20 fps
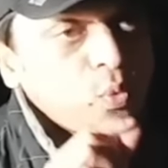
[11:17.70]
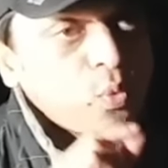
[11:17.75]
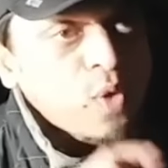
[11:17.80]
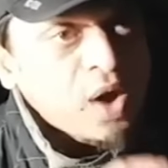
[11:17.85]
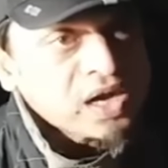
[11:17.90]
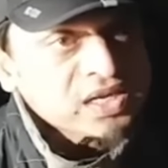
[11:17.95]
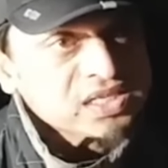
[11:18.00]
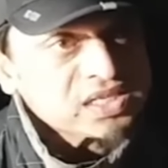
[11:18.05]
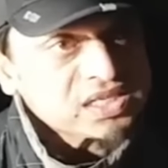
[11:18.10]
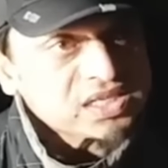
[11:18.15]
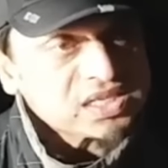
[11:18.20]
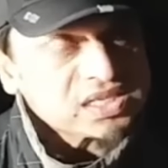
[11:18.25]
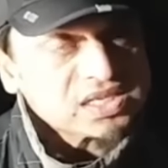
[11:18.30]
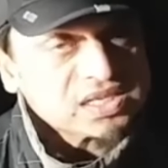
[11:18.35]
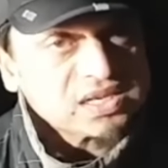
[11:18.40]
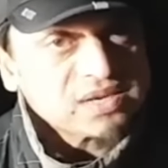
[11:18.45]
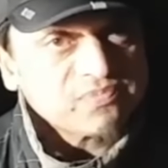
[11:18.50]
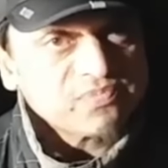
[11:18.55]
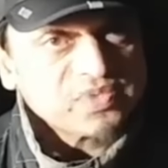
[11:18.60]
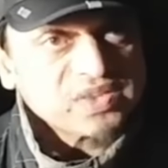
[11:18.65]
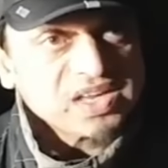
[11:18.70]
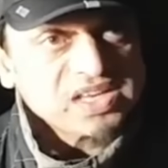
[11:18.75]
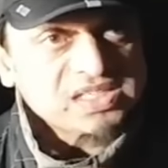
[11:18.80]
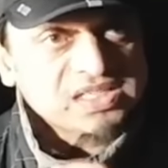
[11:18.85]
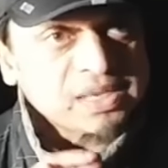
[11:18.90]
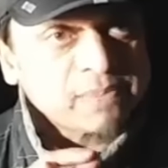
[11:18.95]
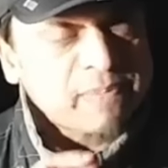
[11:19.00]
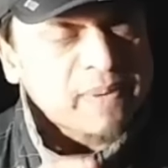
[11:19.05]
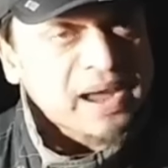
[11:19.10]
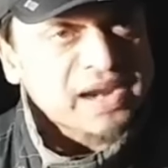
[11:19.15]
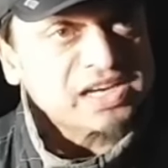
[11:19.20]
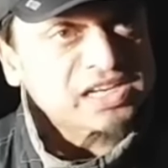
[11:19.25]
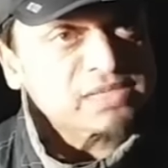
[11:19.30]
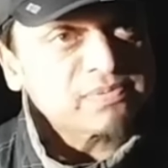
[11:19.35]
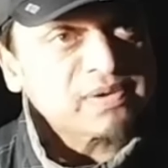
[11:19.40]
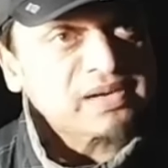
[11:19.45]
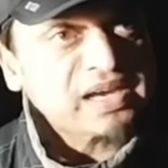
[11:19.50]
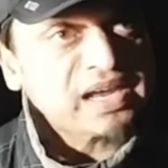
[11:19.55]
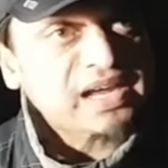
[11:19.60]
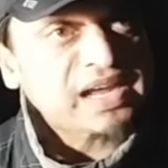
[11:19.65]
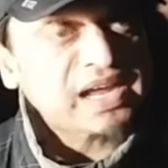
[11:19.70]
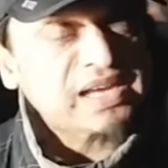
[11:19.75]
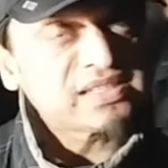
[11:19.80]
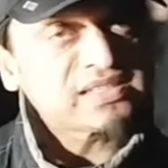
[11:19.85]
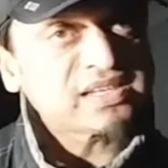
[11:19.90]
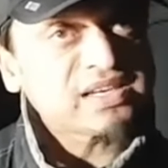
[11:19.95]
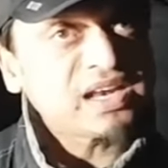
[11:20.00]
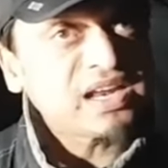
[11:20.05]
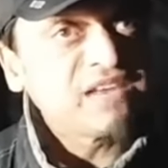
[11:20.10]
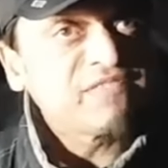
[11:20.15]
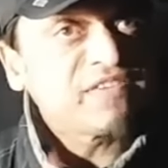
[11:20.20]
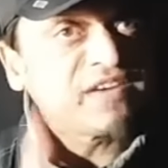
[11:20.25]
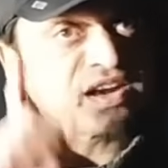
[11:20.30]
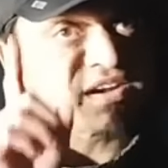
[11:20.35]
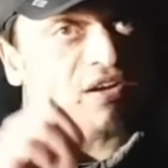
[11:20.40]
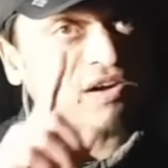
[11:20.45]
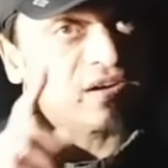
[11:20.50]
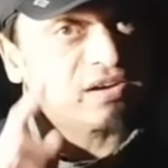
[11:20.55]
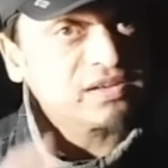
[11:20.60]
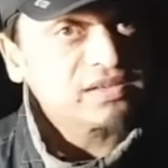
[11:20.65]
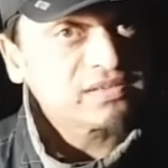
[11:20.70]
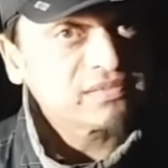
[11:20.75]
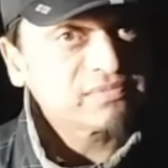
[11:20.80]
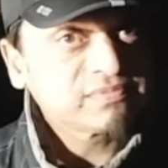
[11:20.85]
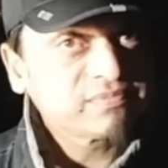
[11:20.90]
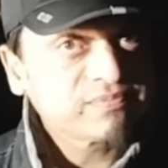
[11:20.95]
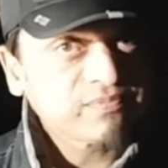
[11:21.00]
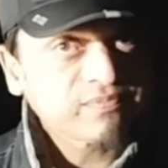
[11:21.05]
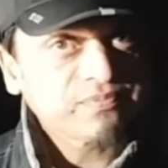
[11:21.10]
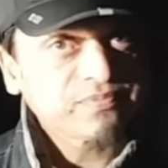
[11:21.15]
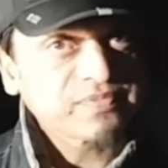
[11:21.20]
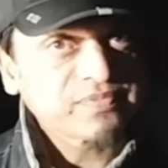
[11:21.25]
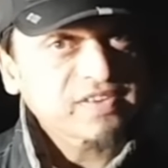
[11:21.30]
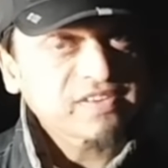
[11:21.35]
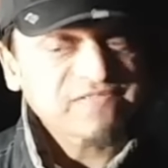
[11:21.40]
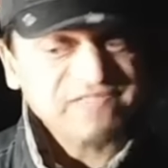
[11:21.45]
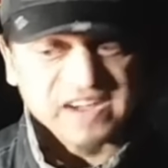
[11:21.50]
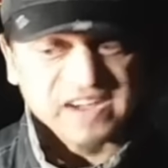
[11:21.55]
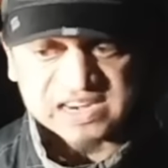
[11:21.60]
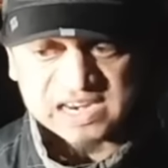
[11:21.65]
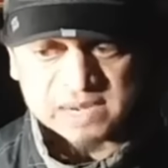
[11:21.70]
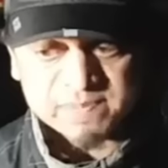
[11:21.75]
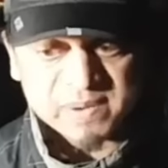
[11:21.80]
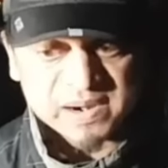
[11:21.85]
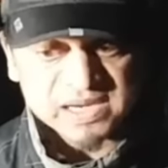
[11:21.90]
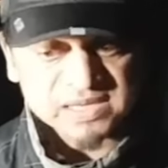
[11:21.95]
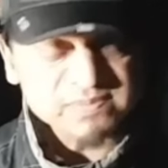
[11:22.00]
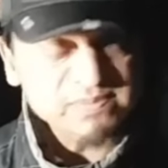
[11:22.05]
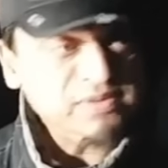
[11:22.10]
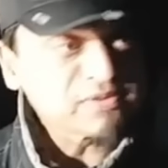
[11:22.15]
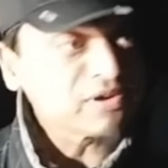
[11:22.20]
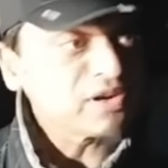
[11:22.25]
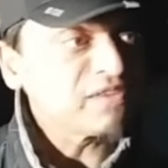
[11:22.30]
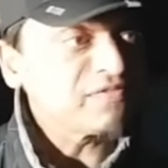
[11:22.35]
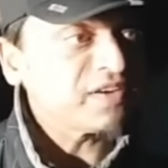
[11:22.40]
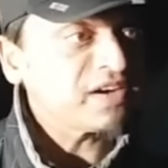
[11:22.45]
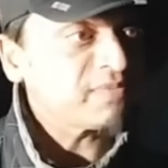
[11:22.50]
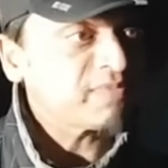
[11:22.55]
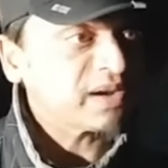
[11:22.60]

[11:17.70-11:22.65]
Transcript: What is the punishment against an infinite God? Finite punishment or infinite